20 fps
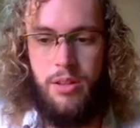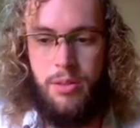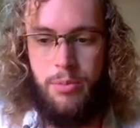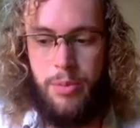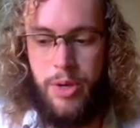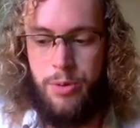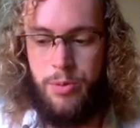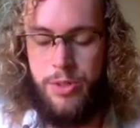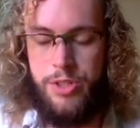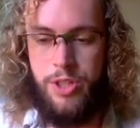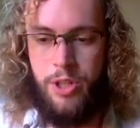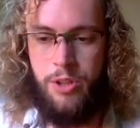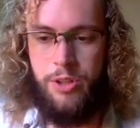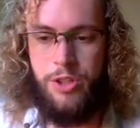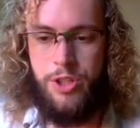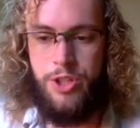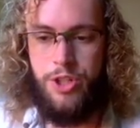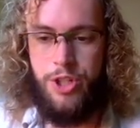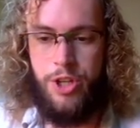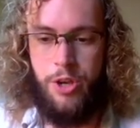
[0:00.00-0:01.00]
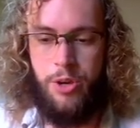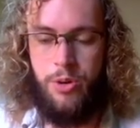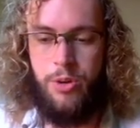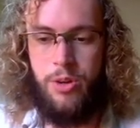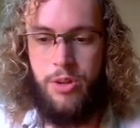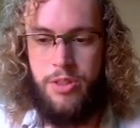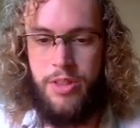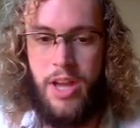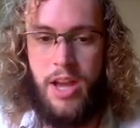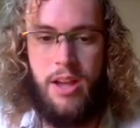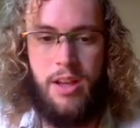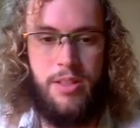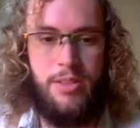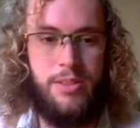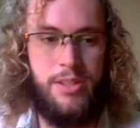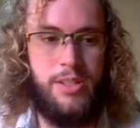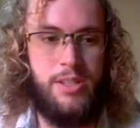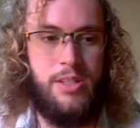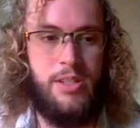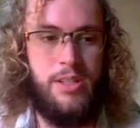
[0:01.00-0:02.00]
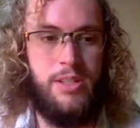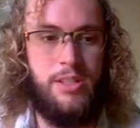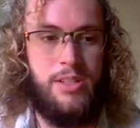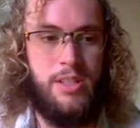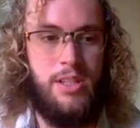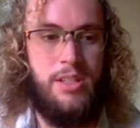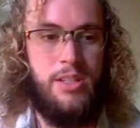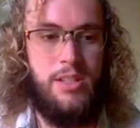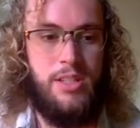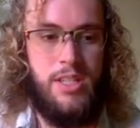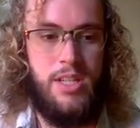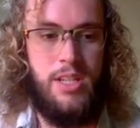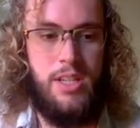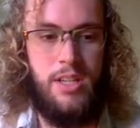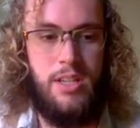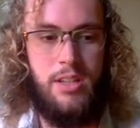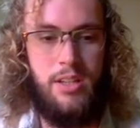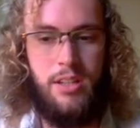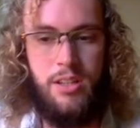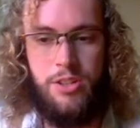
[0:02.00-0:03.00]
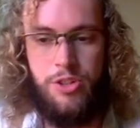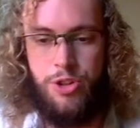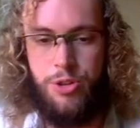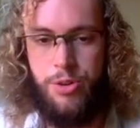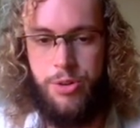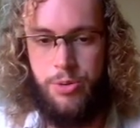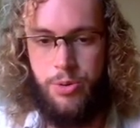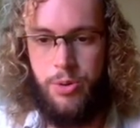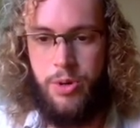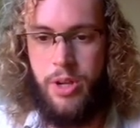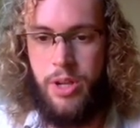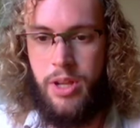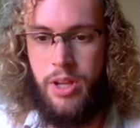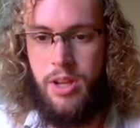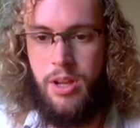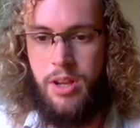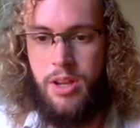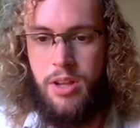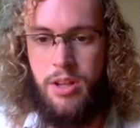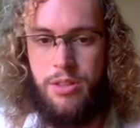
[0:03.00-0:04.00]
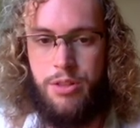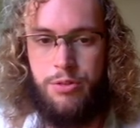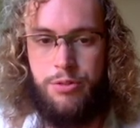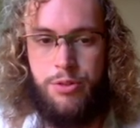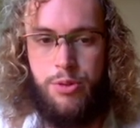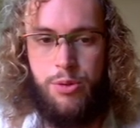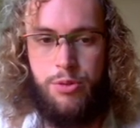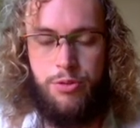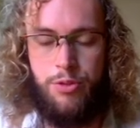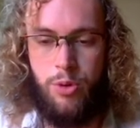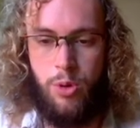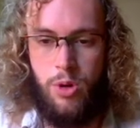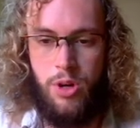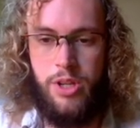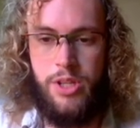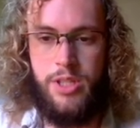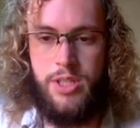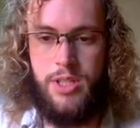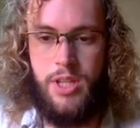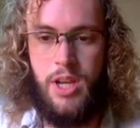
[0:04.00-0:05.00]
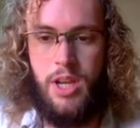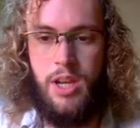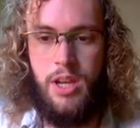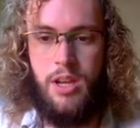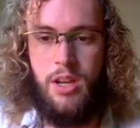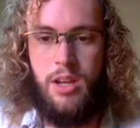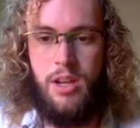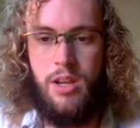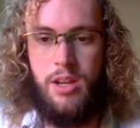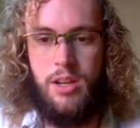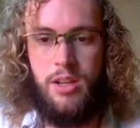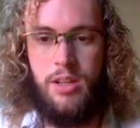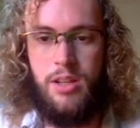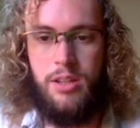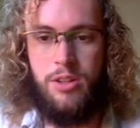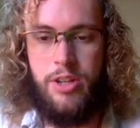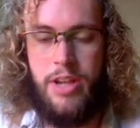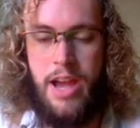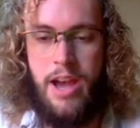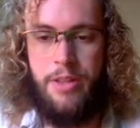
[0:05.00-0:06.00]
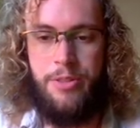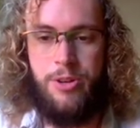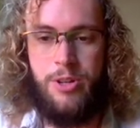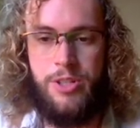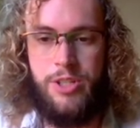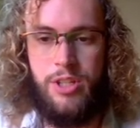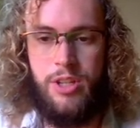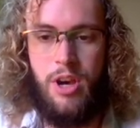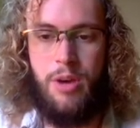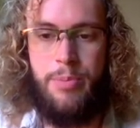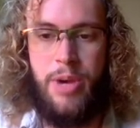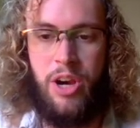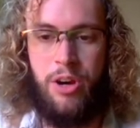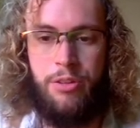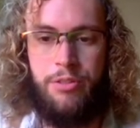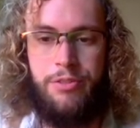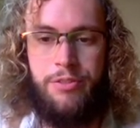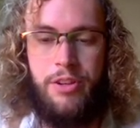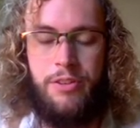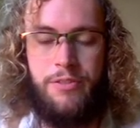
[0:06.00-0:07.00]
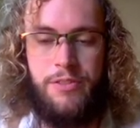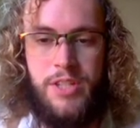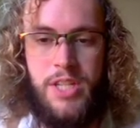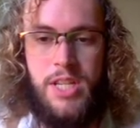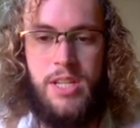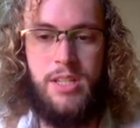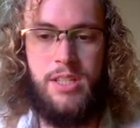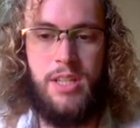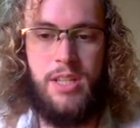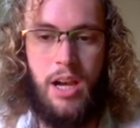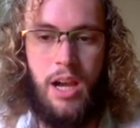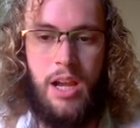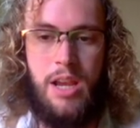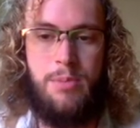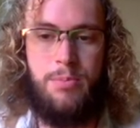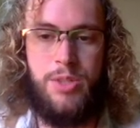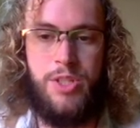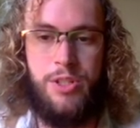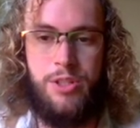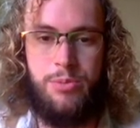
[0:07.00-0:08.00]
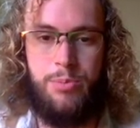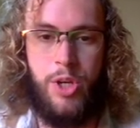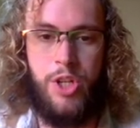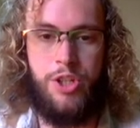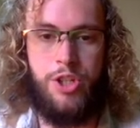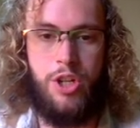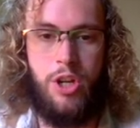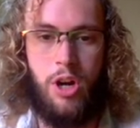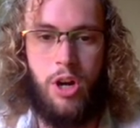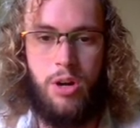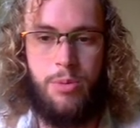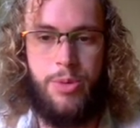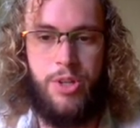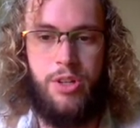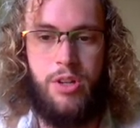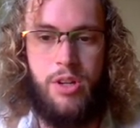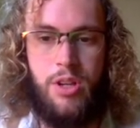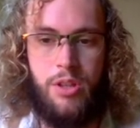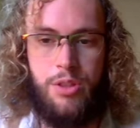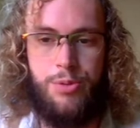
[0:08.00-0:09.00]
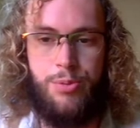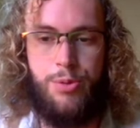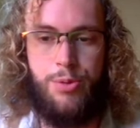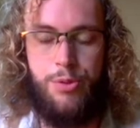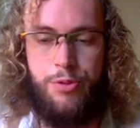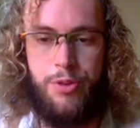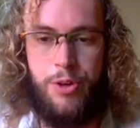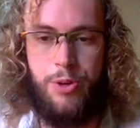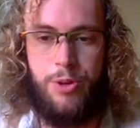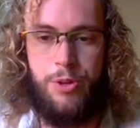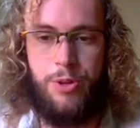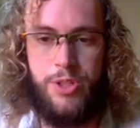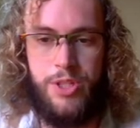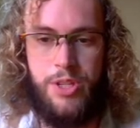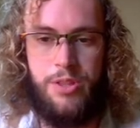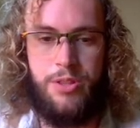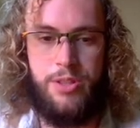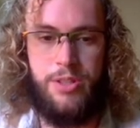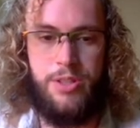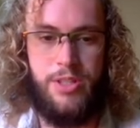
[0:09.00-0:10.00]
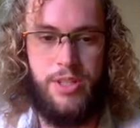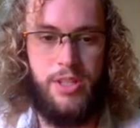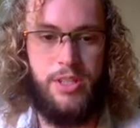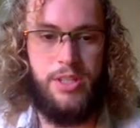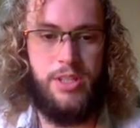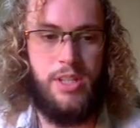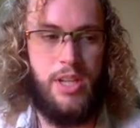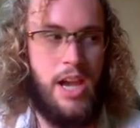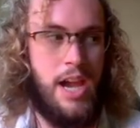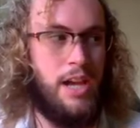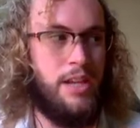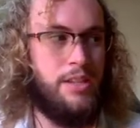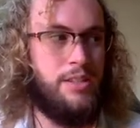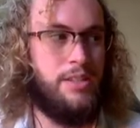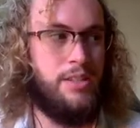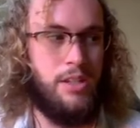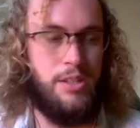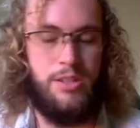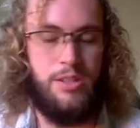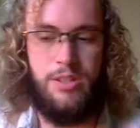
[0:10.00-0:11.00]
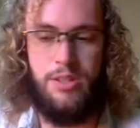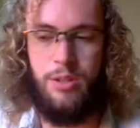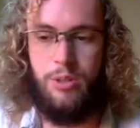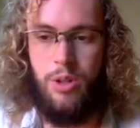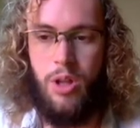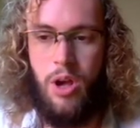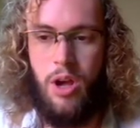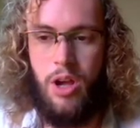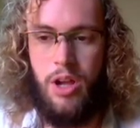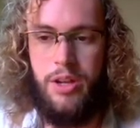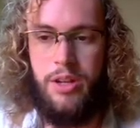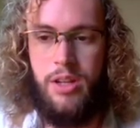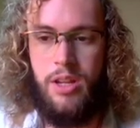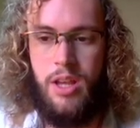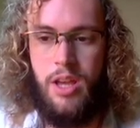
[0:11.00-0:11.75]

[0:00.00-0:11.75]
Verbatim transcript: My results show that this is indeed true. The food forest gathers about 15 times as much carbon through photosynthesis as does the lawn,